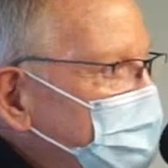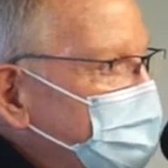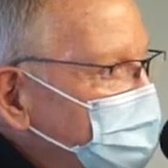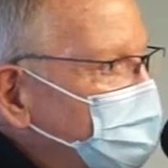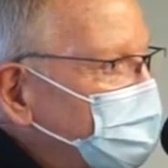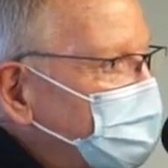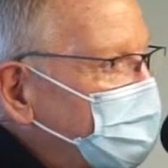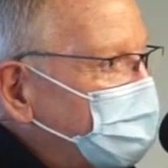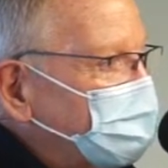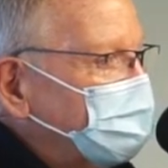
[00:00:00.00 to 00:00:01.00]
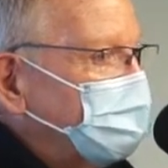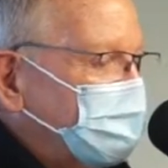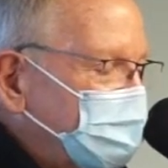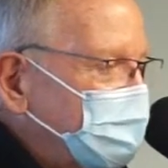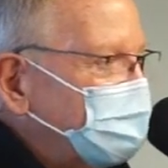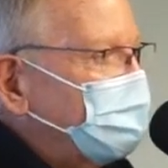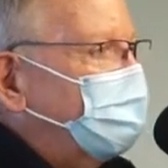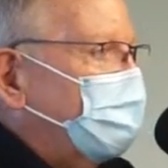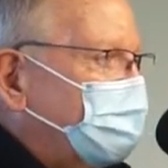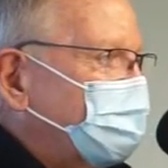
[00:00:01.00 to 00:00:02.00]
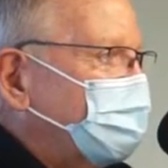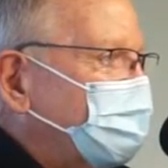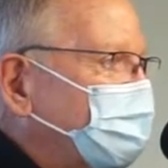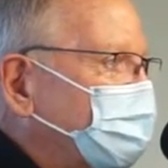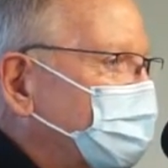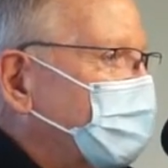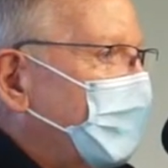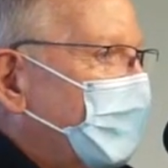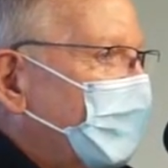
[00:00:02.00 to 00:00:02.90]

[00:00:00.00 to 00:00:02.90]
days from that, get the vaccine because